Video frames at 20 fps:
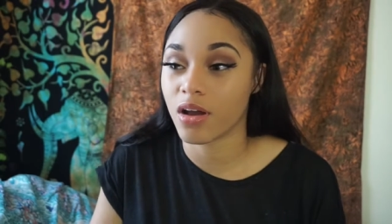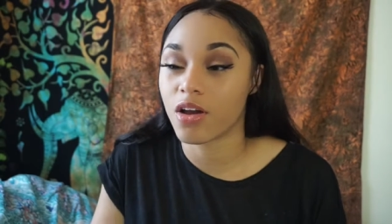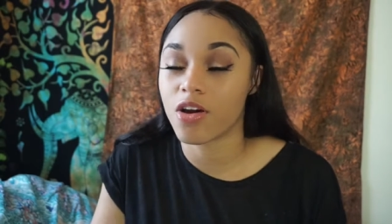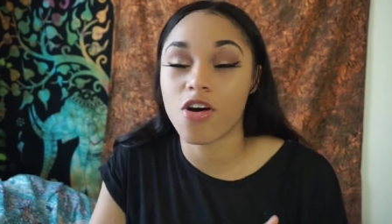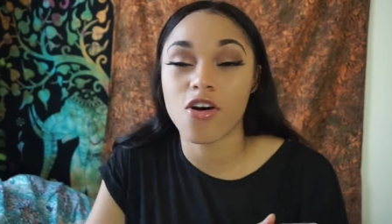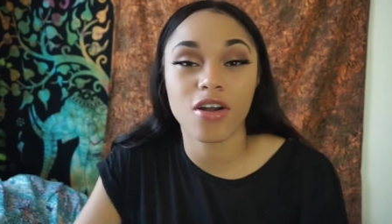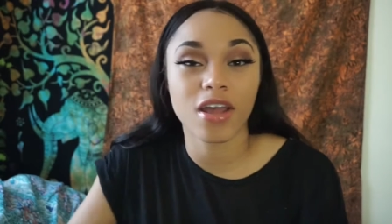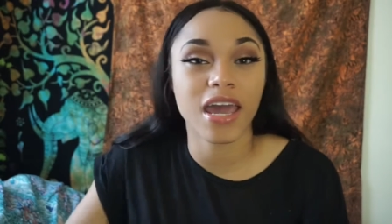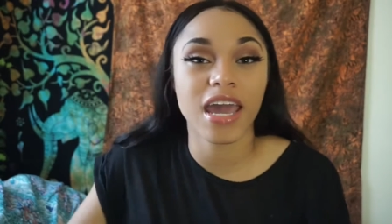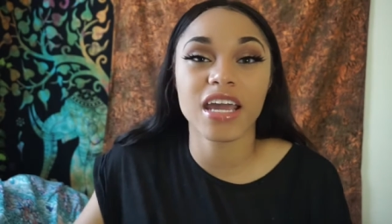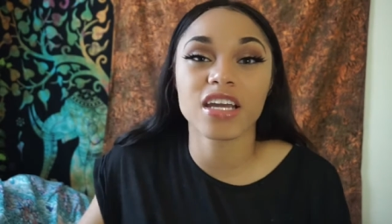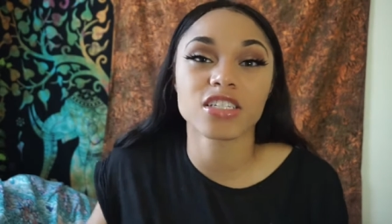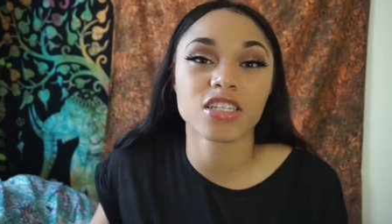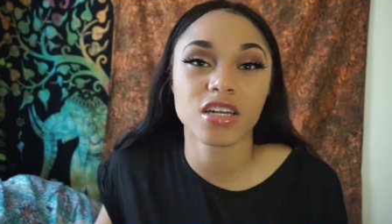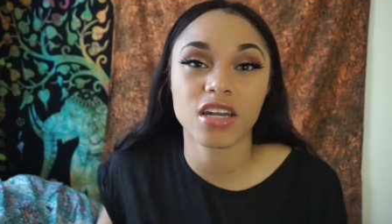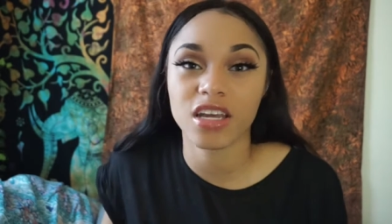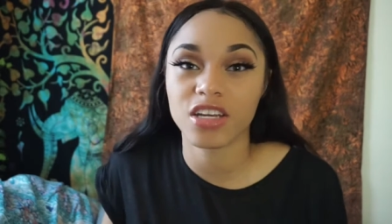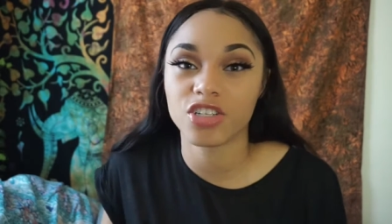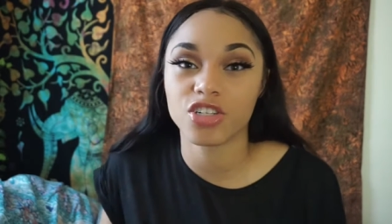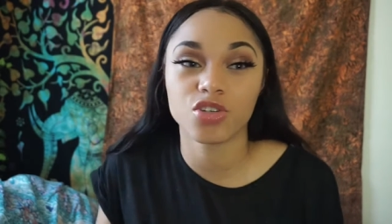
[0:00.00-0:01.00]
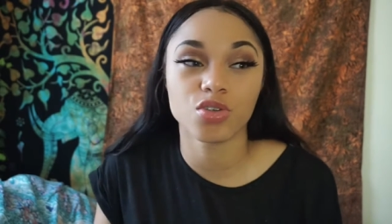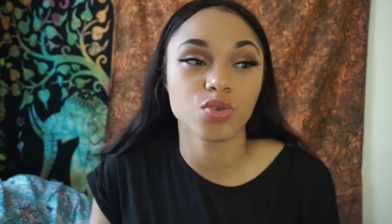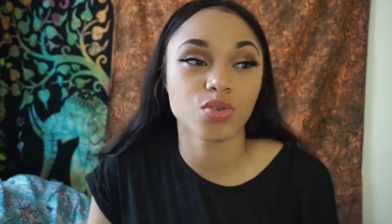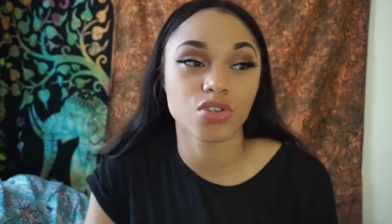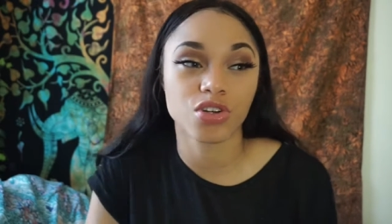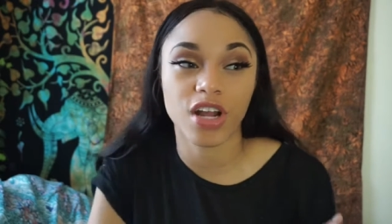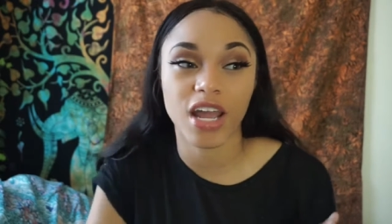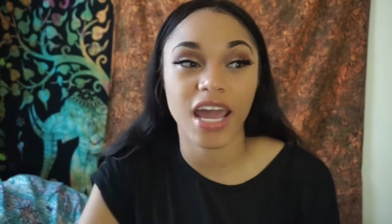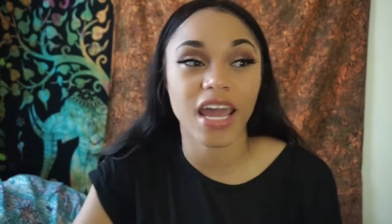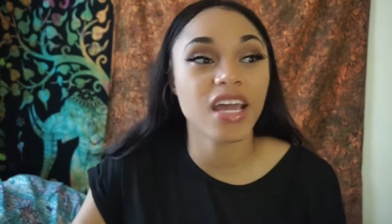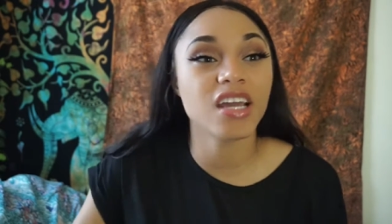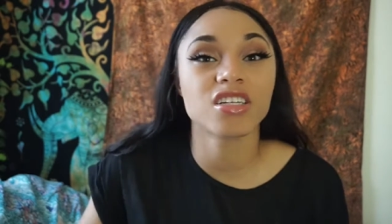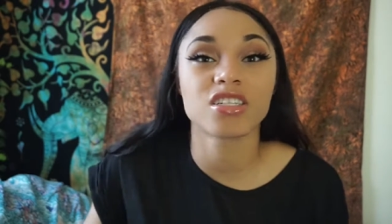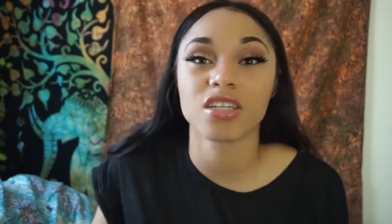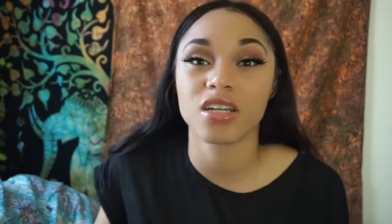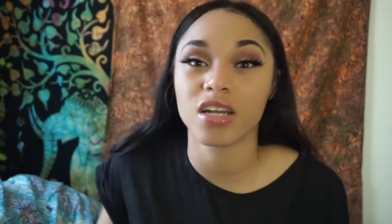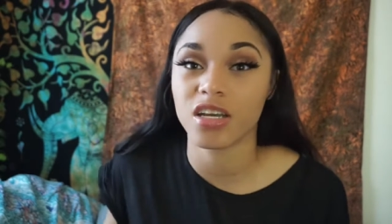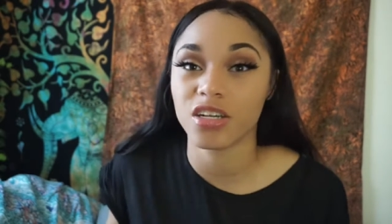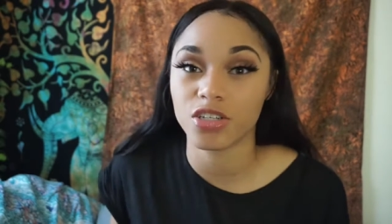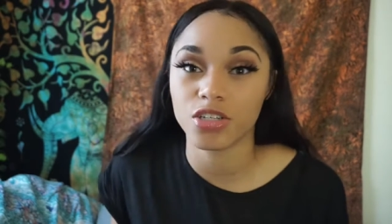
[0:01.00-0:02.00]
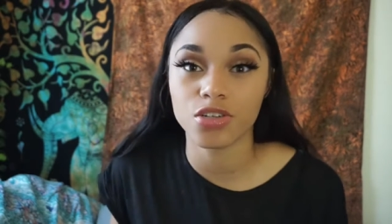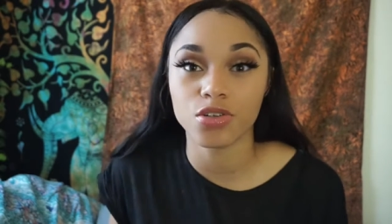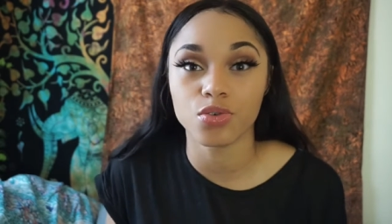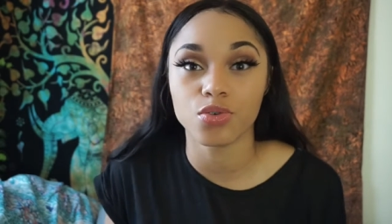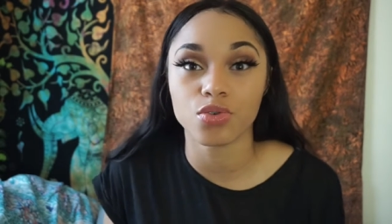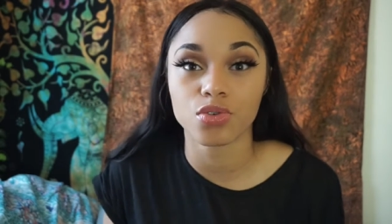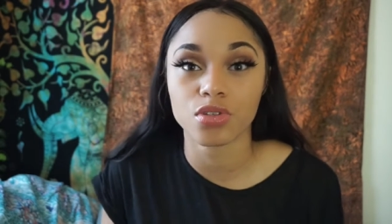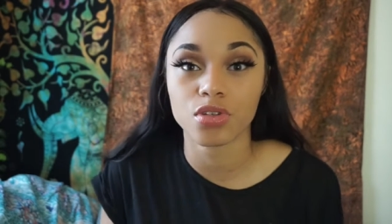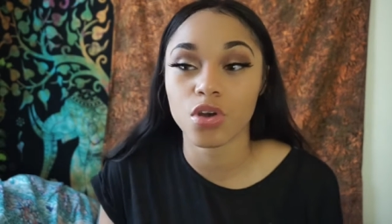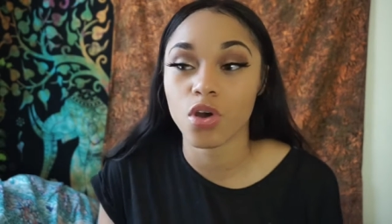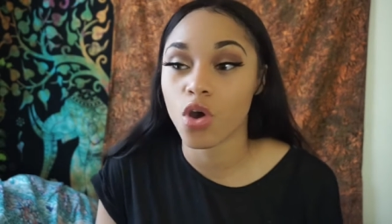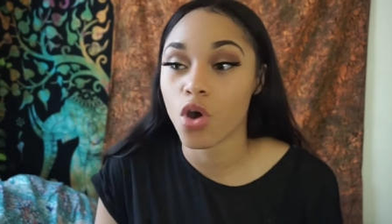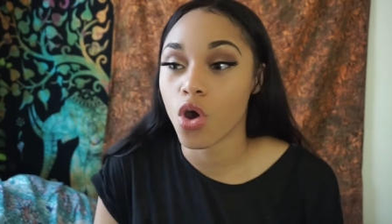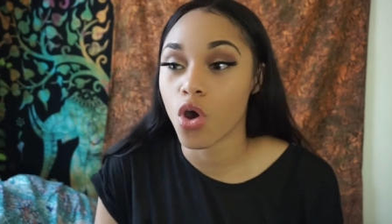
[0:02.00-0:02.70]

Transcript: Caucasian issues or Asian issues,